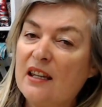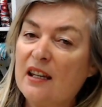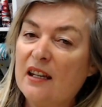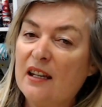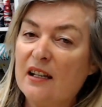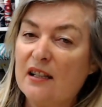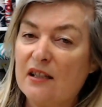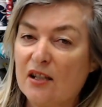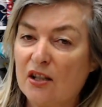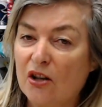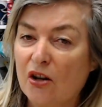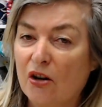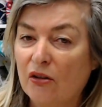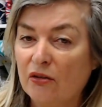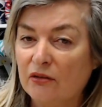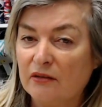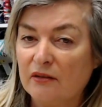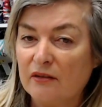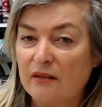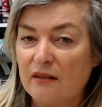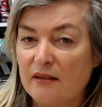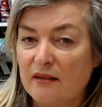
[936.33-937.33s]
a
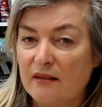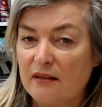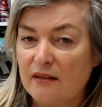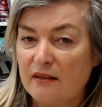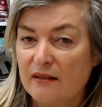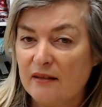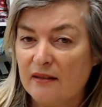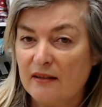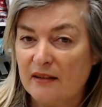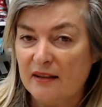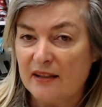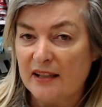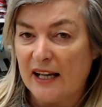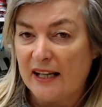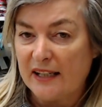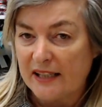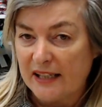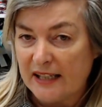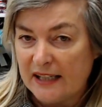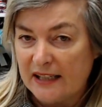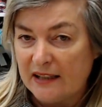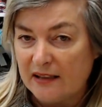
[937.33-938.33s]
cotton
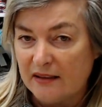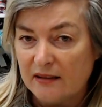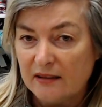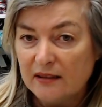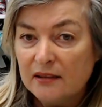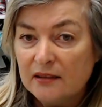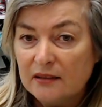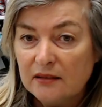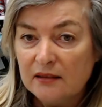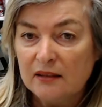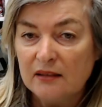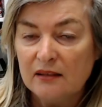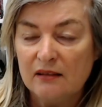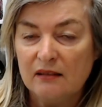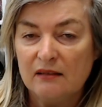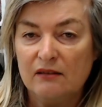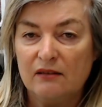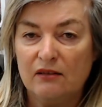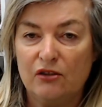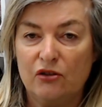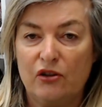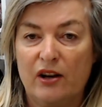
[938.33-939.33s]
sateen
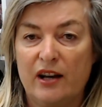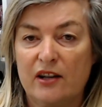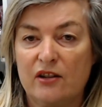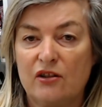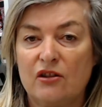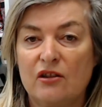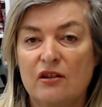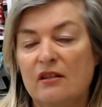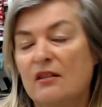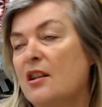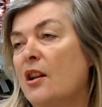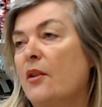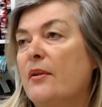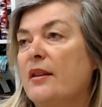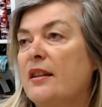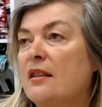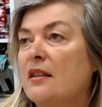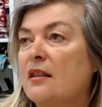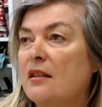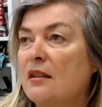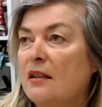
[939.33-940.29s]
stretch. So it's